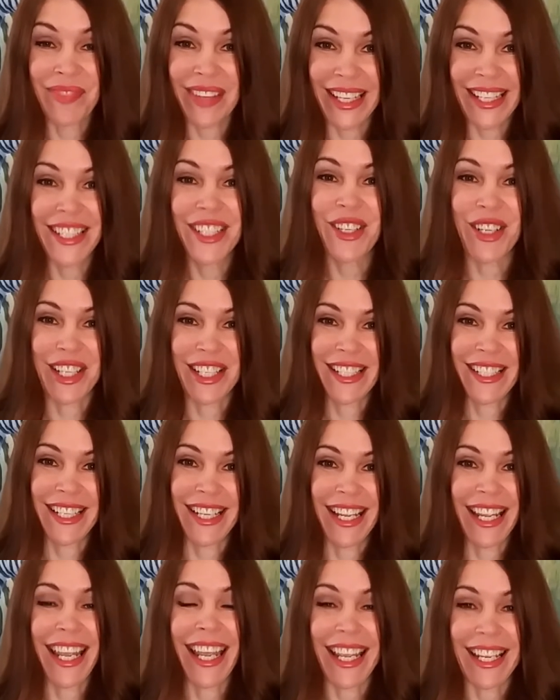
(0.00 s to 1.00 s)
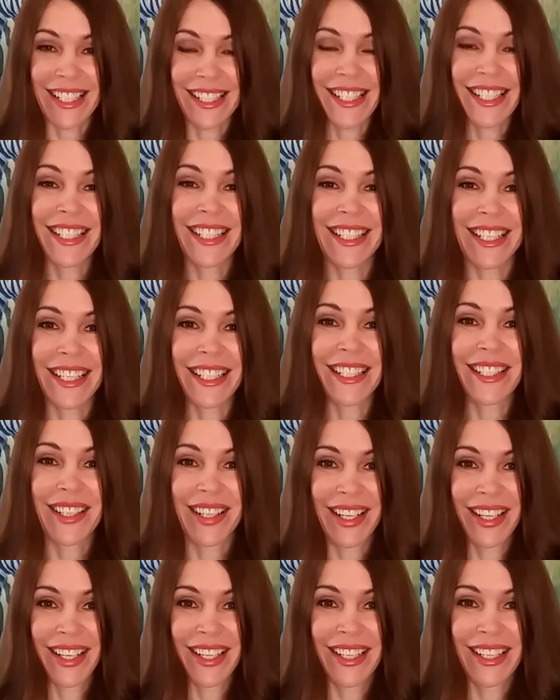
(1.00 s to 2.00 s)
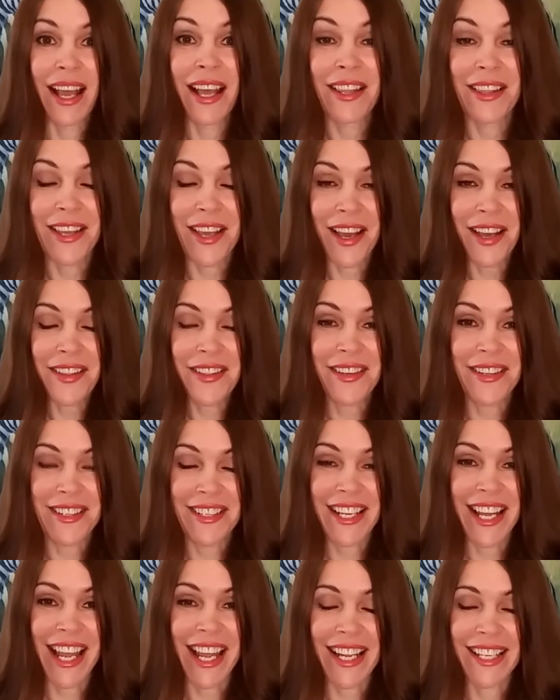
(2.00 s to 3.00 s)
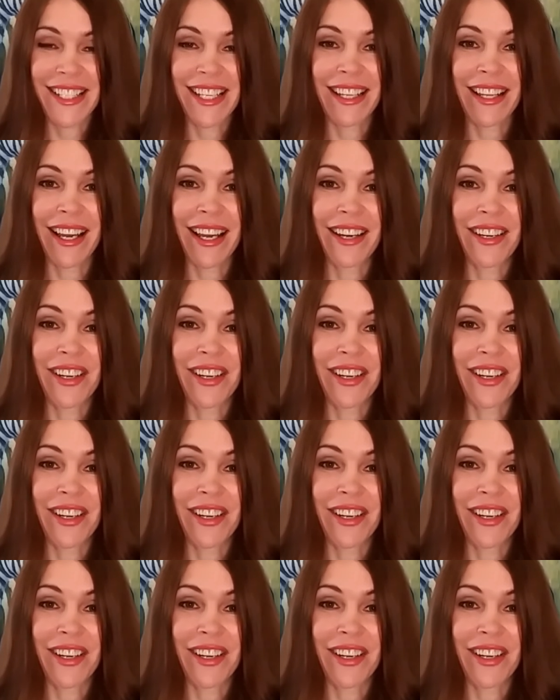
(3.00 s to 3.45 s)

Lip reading: Interesting, isn't it? The other days that I